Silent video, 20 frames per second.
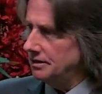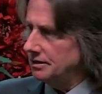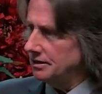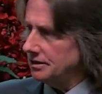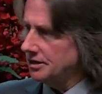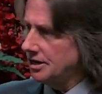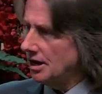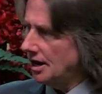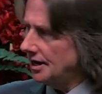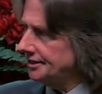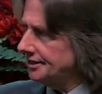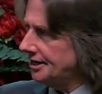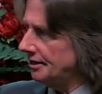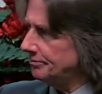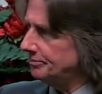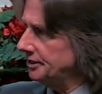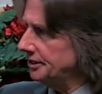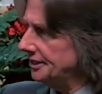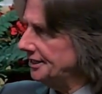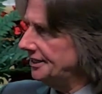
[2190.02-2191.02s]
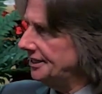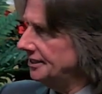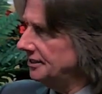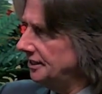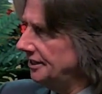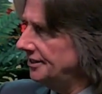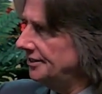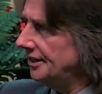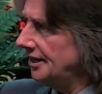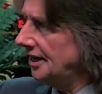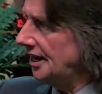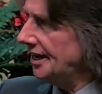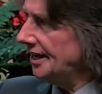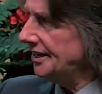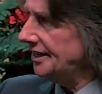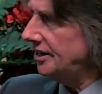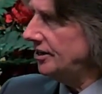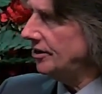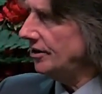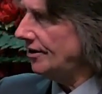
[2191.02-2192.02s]
God kept leading Linda and I
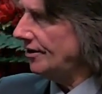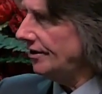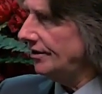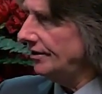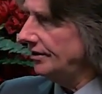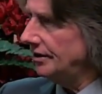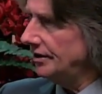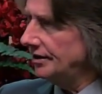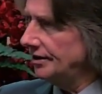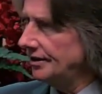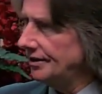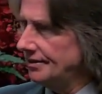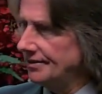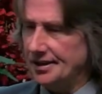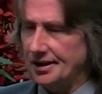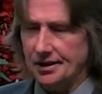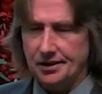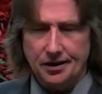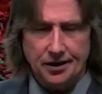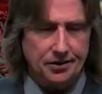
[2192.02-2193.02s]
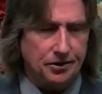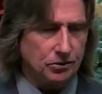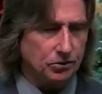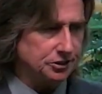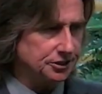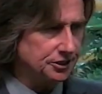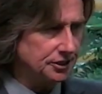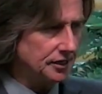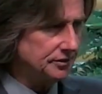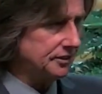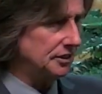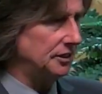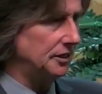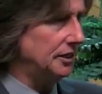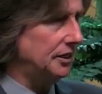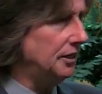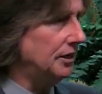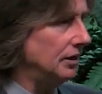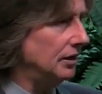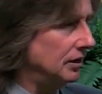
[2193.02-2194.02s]
here. And, and there was nothing
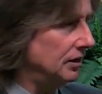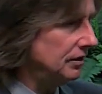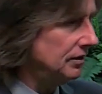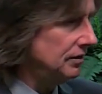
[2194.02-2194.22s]
here.